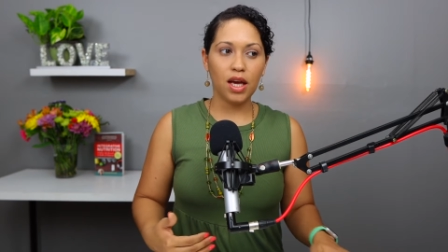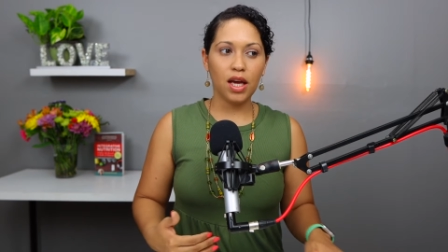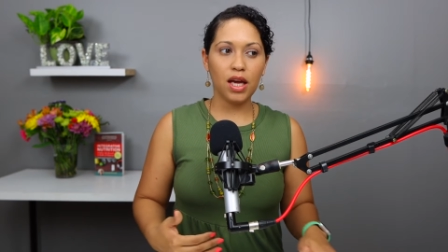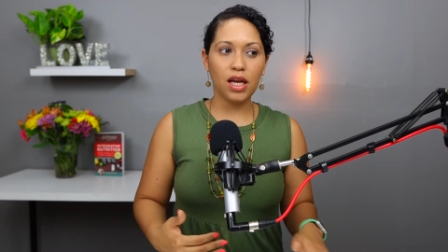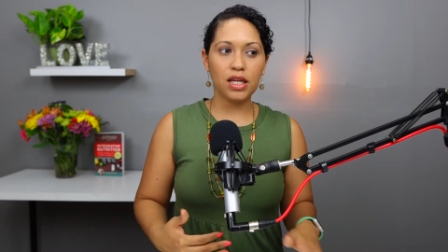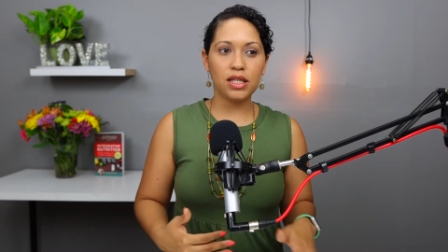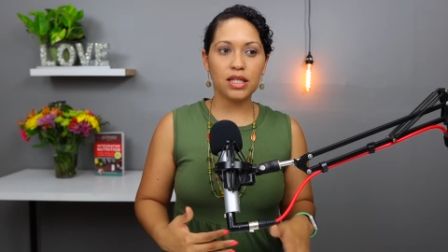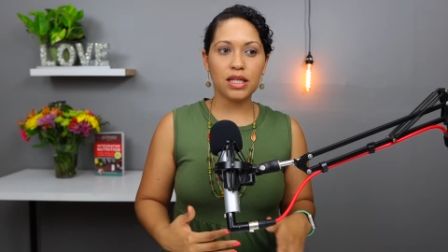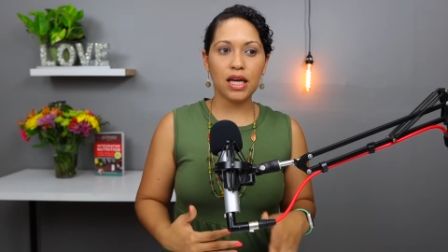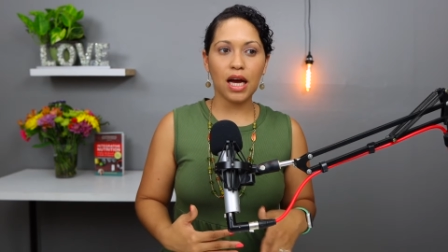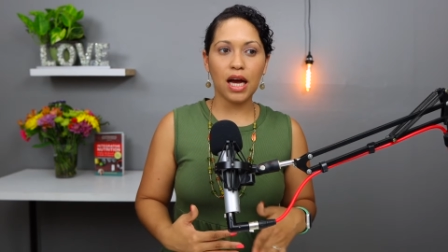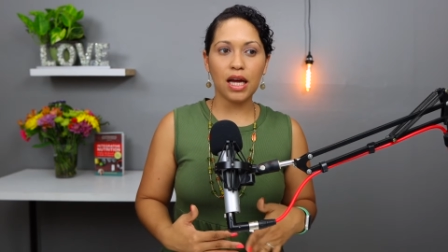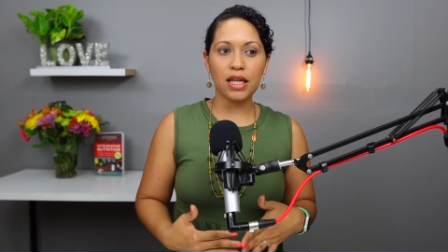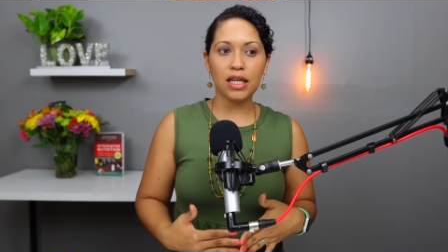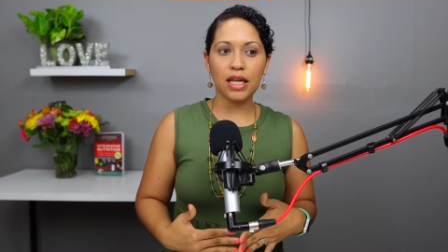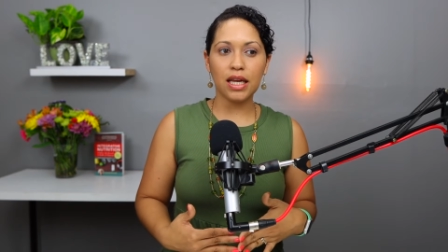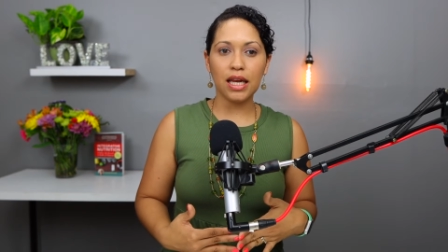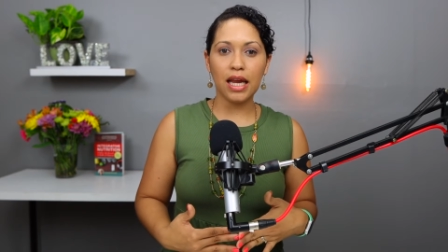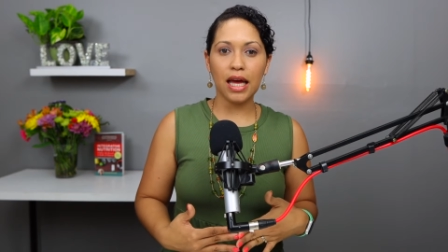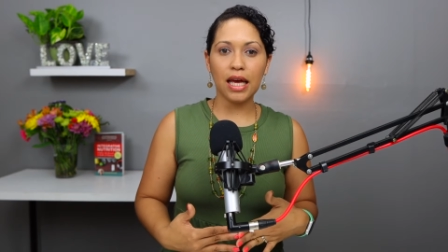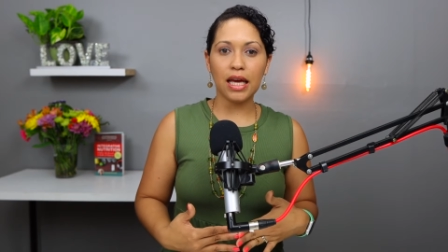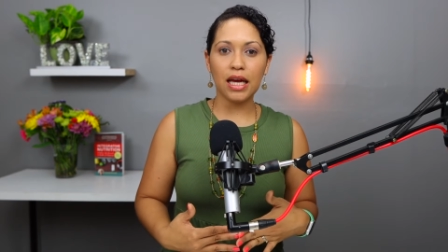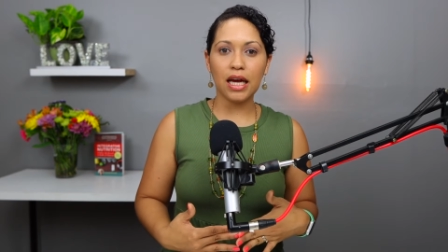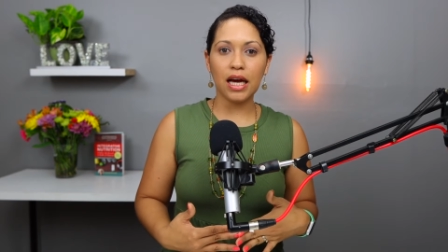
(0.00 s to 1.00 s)
It's kind of
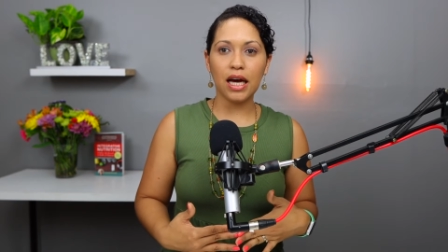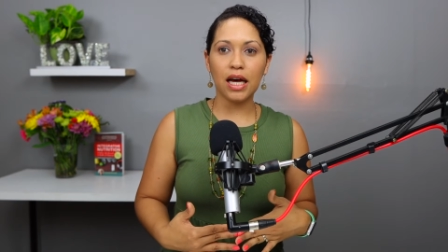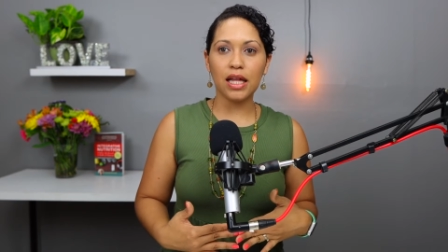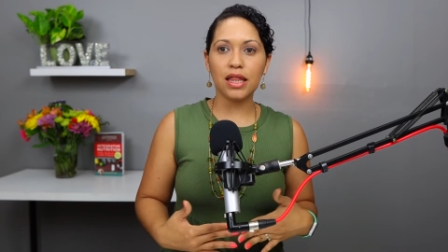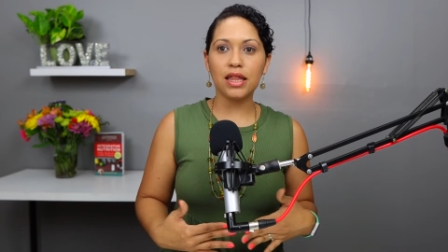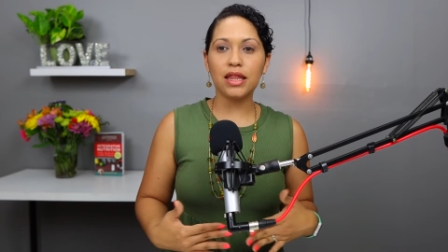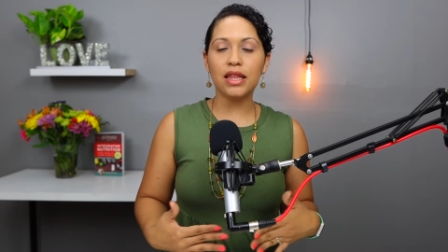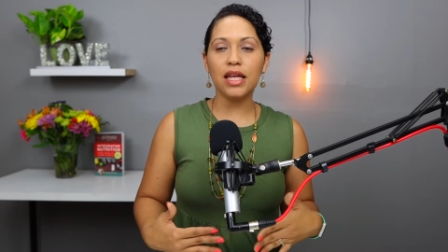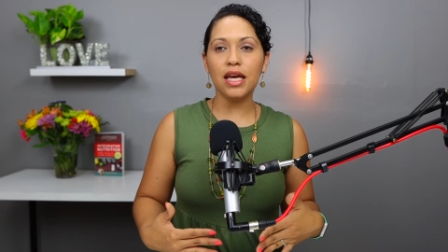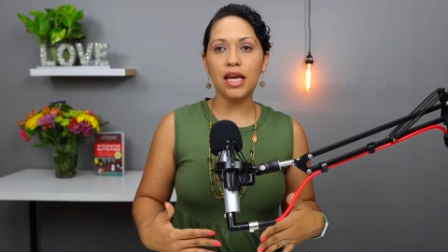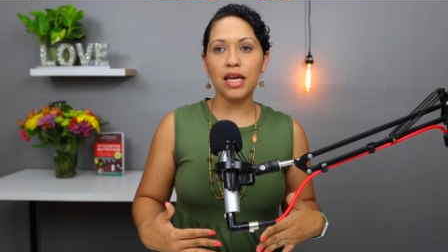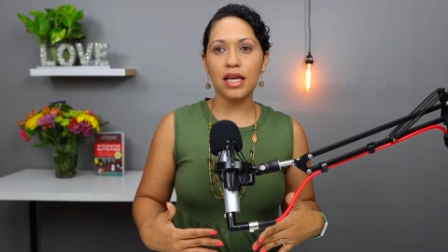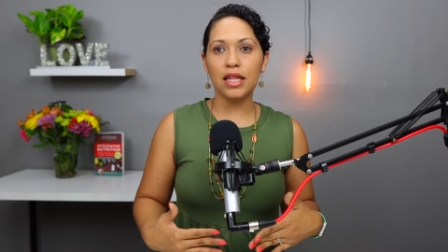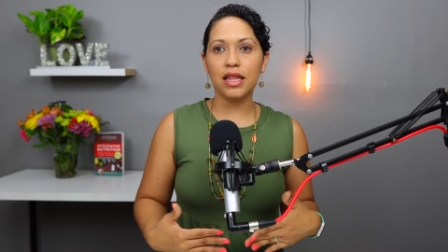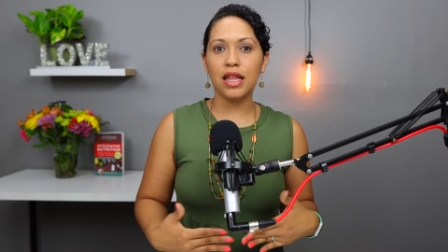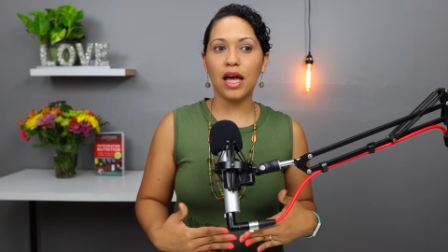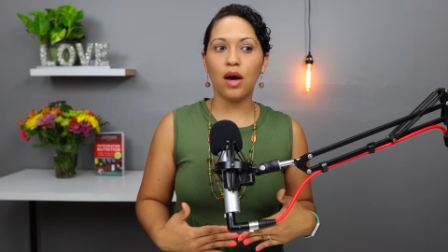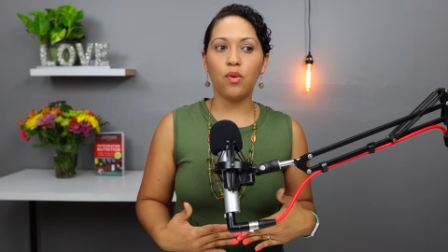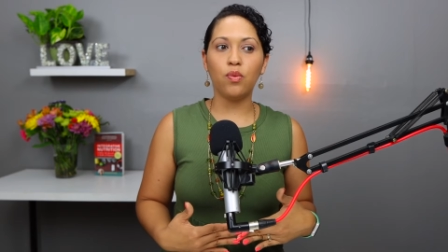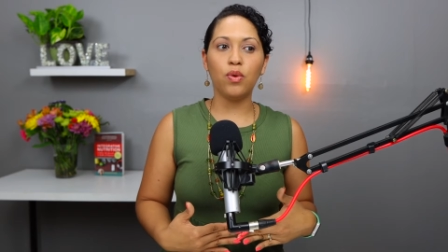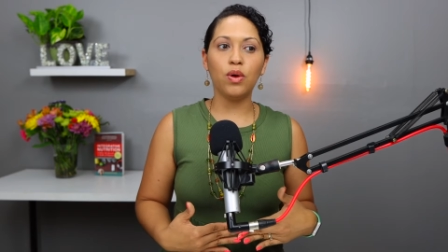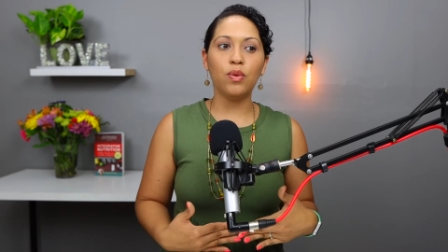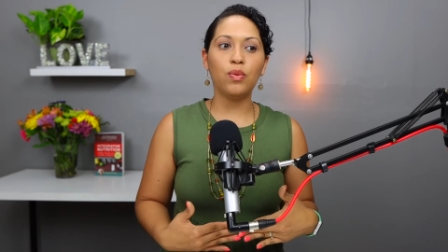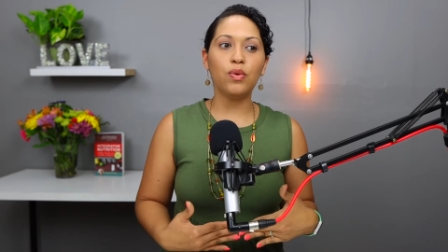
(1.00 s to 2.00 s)
like a thing
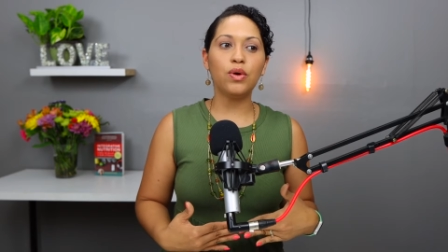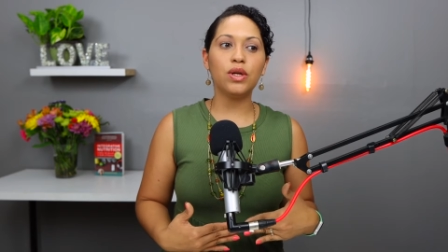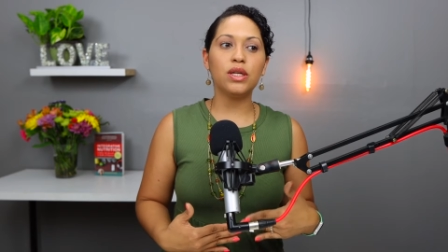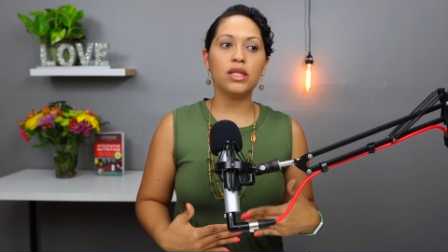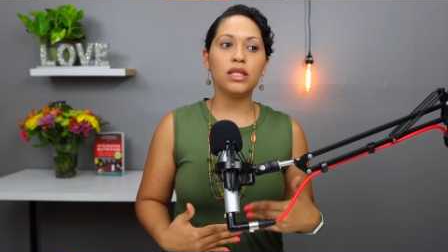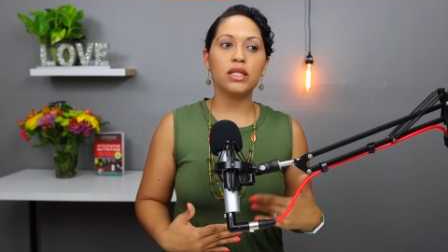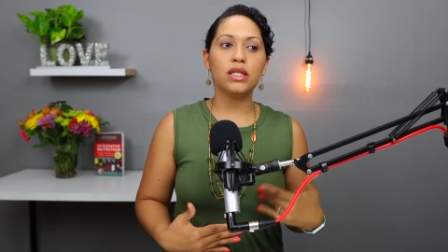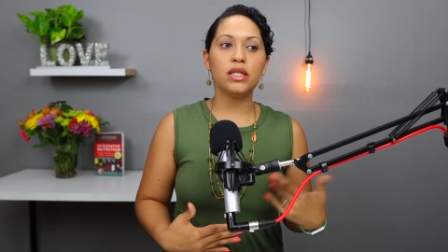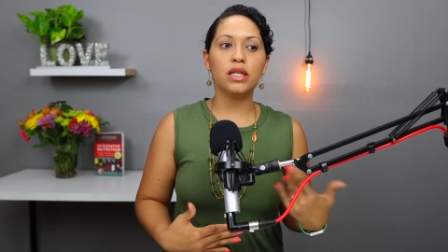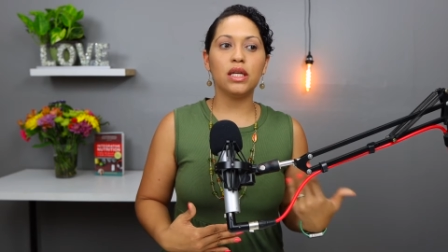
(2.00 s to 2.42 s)
that we would